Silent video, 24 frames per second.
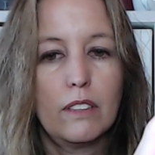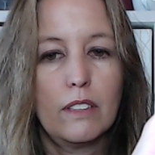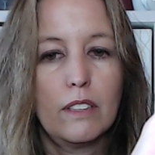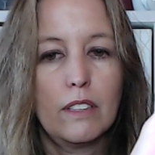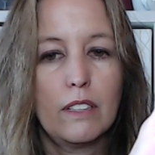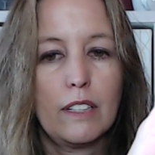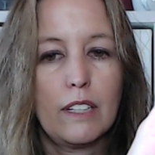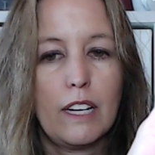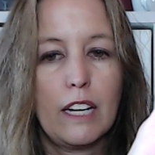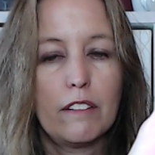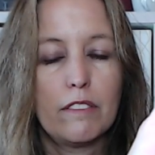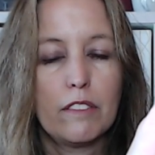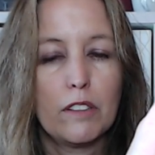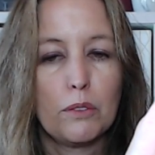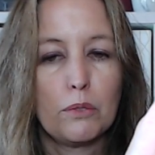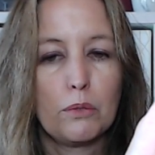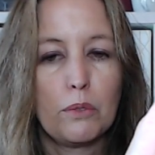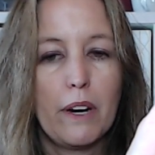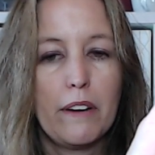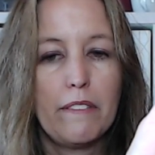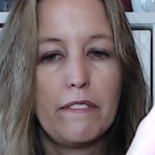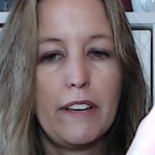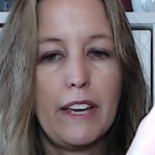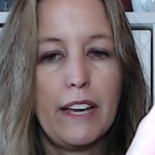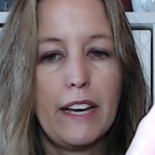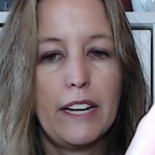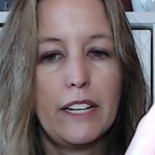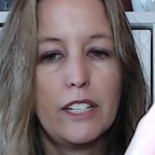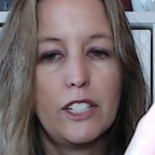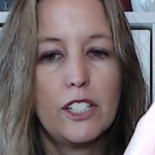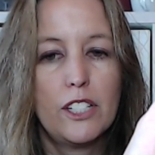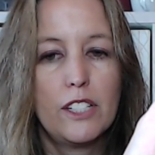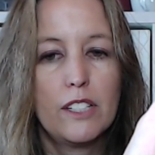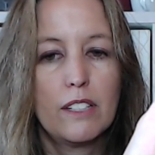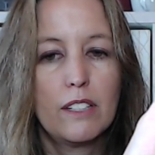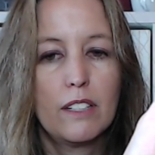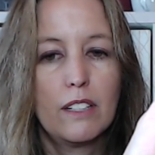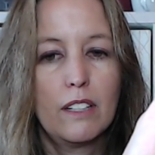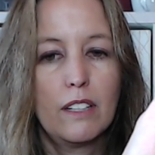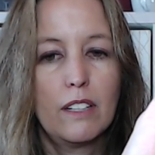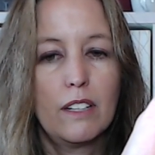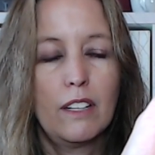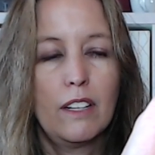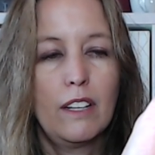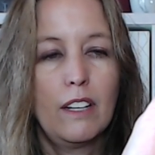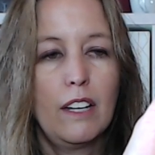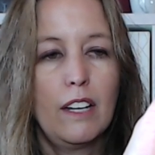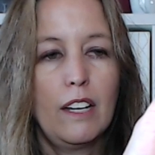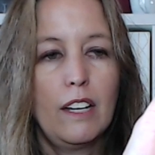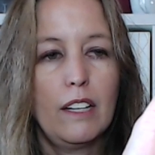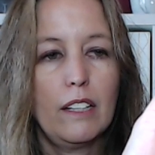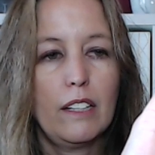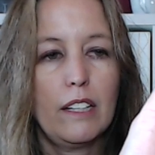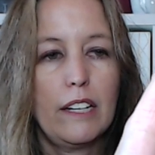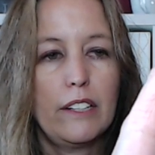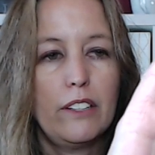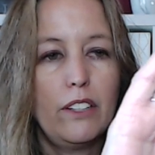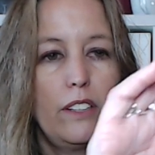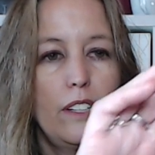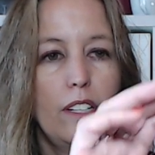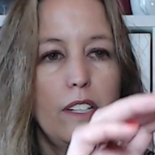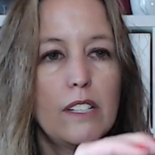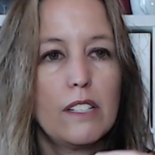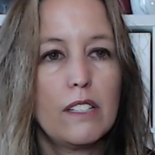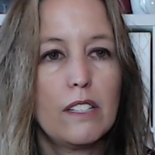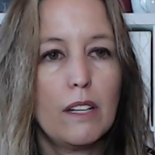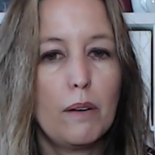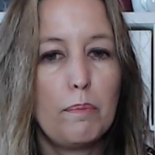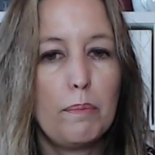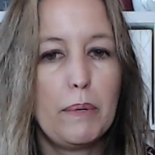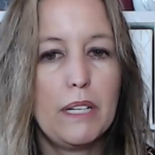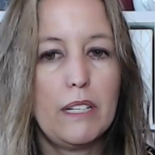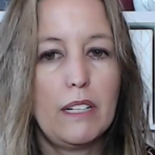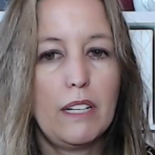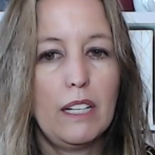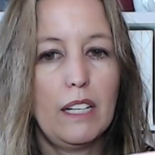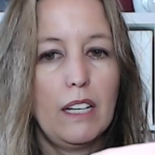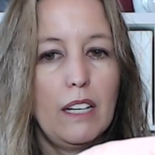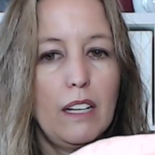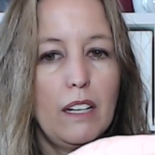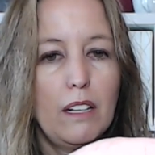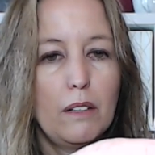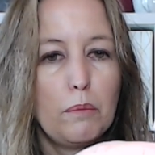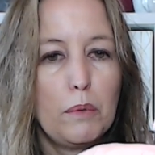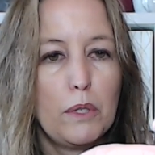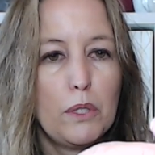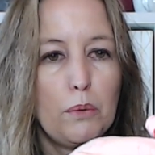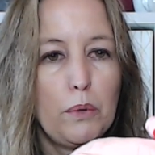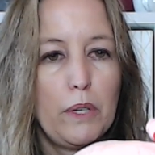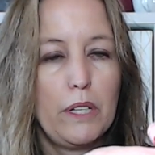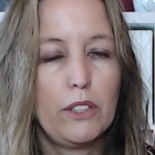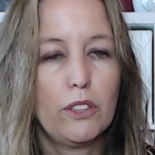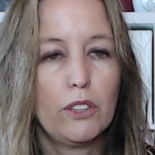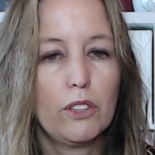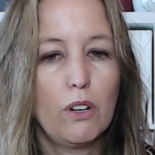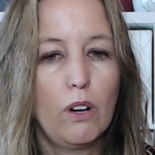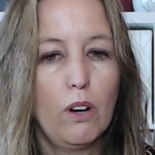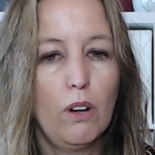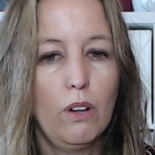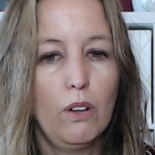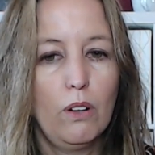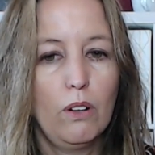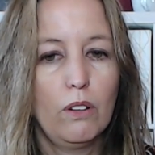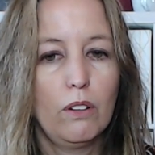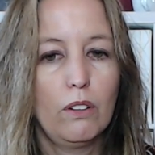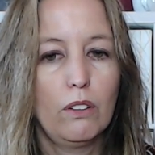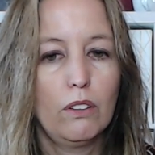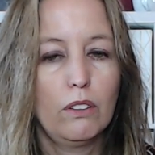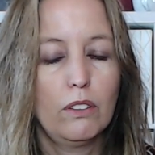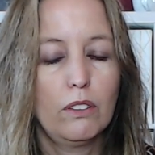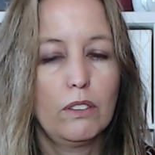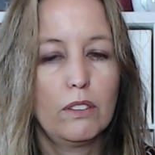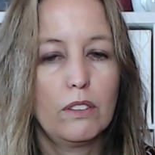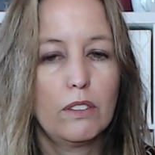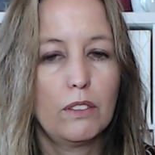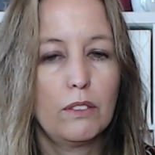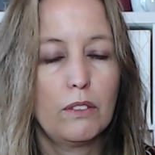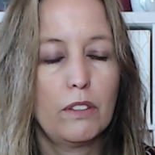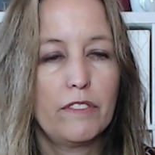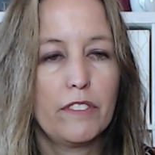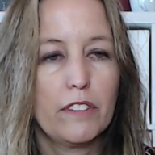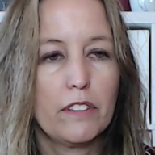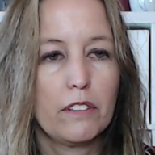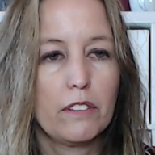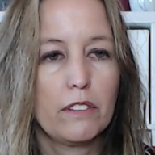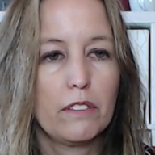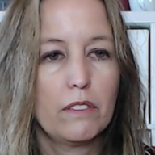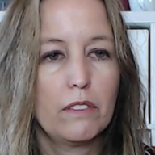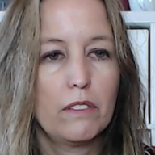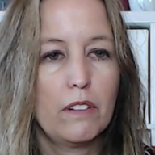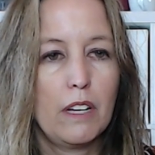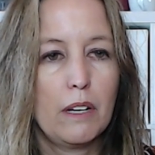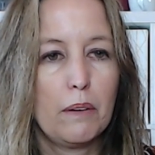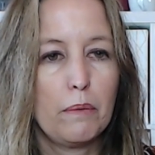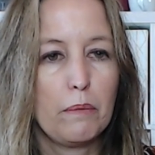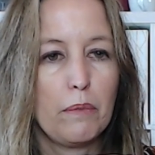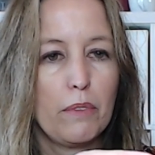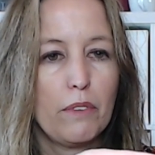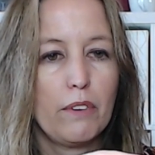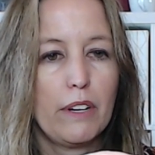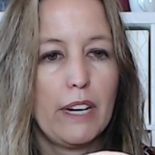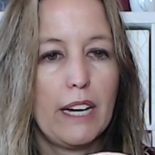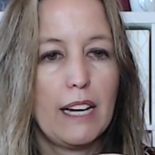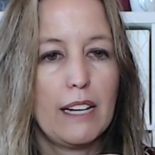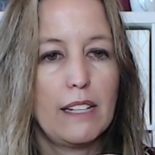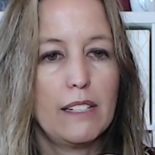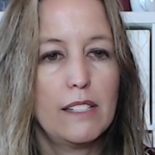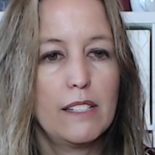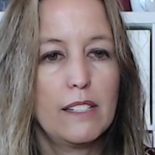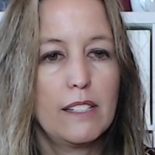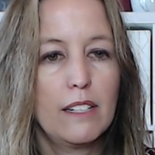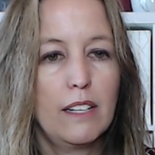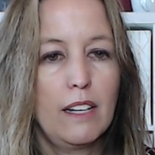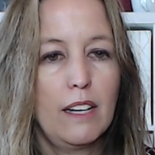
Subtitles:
kind of a rough edge. And you just slip it down between your holes, like your threads,